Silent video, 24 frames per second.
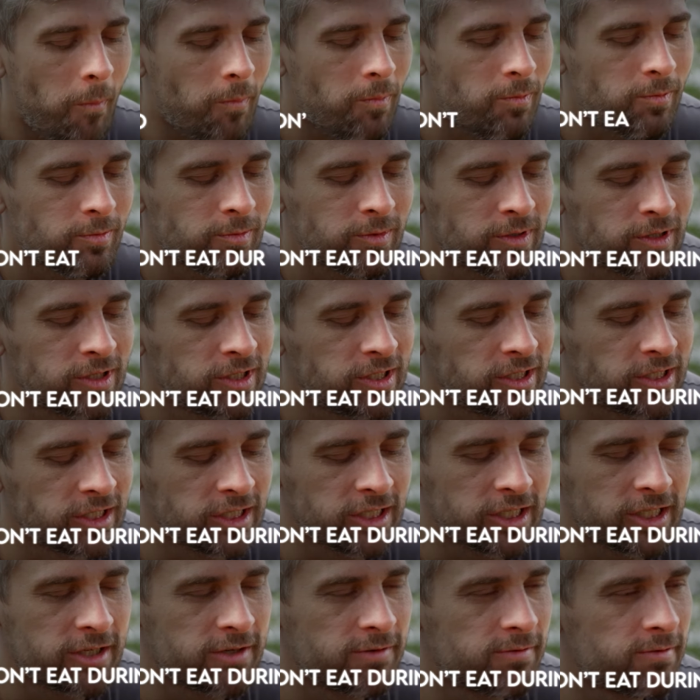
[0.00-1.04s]
you when you
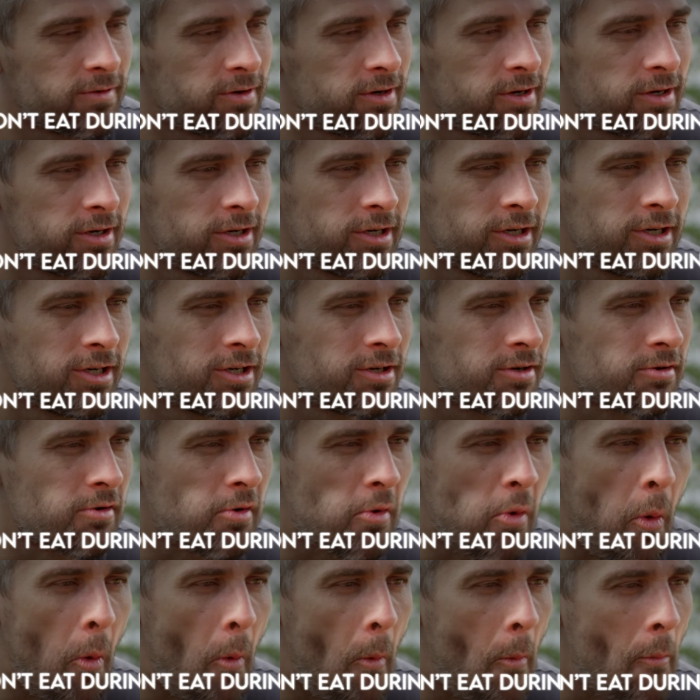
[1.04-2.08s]
don't eat
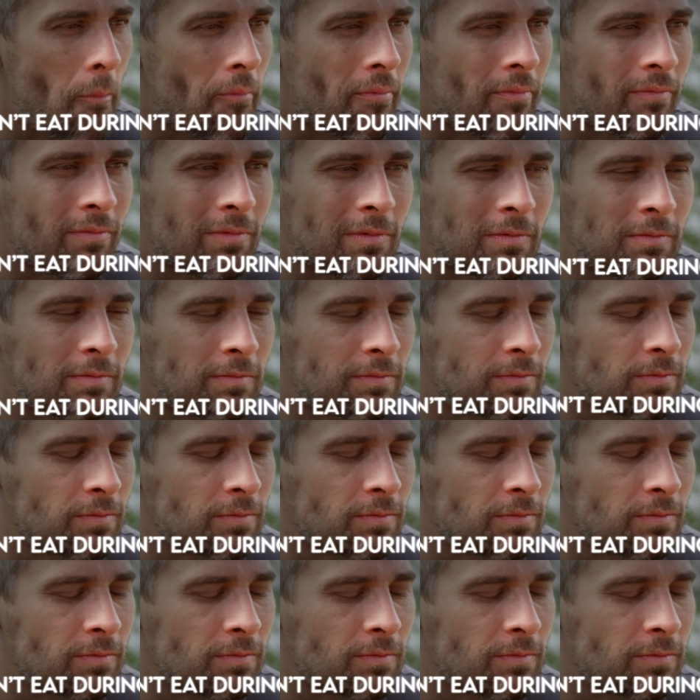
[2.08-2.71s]
during your fasting